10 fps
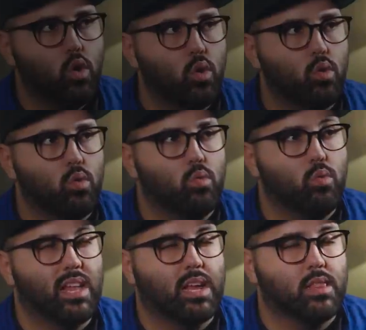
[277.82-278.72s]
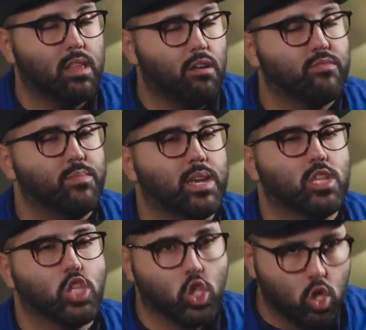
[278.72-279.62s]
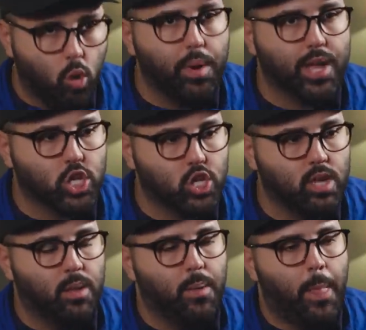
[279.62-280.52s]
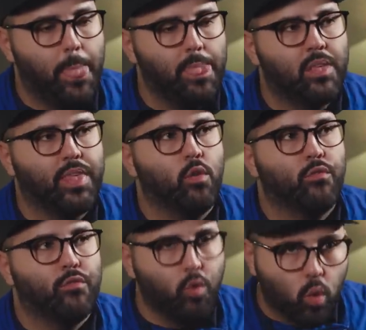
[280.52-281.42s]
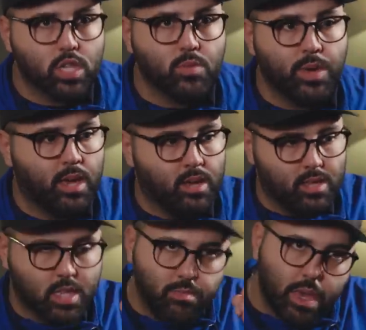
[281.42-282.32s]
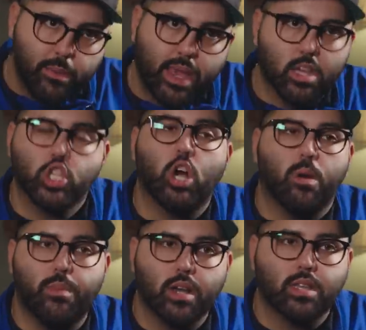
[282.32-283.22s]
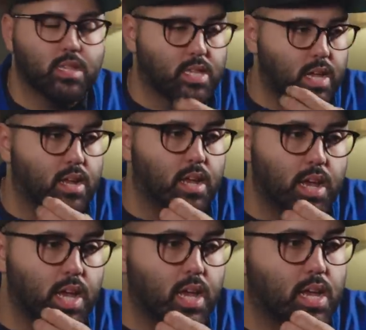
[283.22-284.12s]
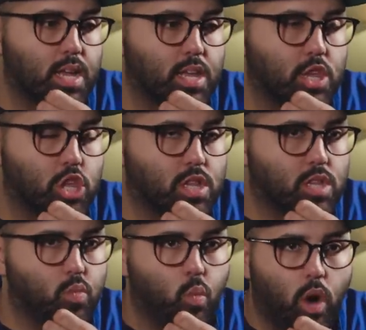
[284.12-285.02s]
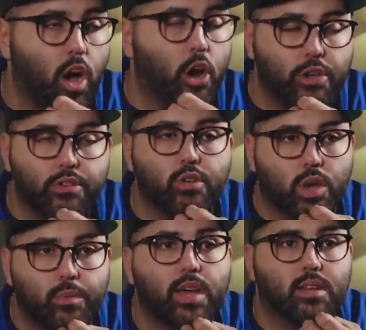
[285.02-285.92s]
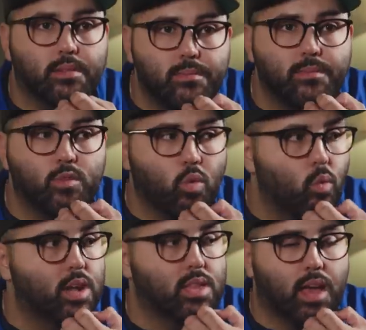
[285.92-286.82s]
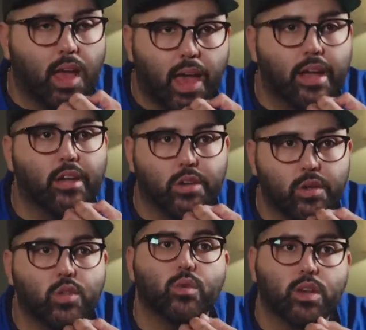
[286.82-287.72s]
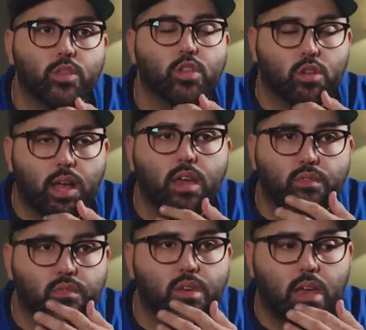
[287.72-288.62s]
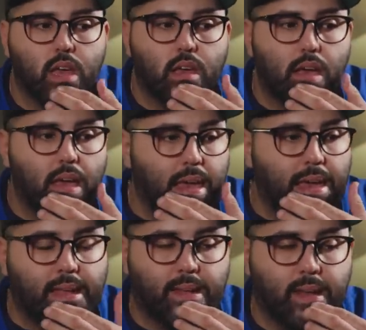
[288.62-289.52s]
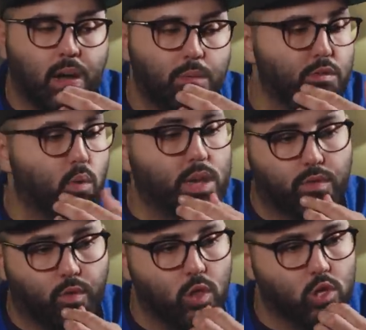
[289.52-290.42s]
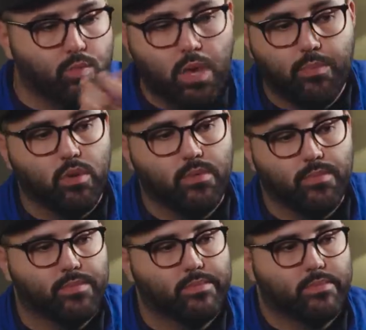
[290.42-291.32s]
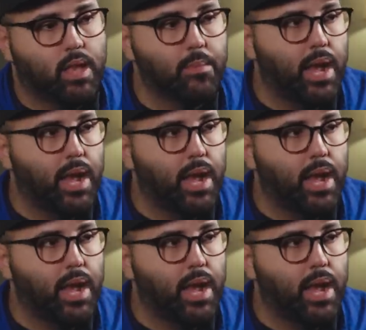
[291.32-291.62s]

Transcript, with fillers: who like loved me so much that they would force me to meet me at Starbucks and said, What are you doing, man? What the heck are you doing with your life? And uh, if it wasn't for those people, I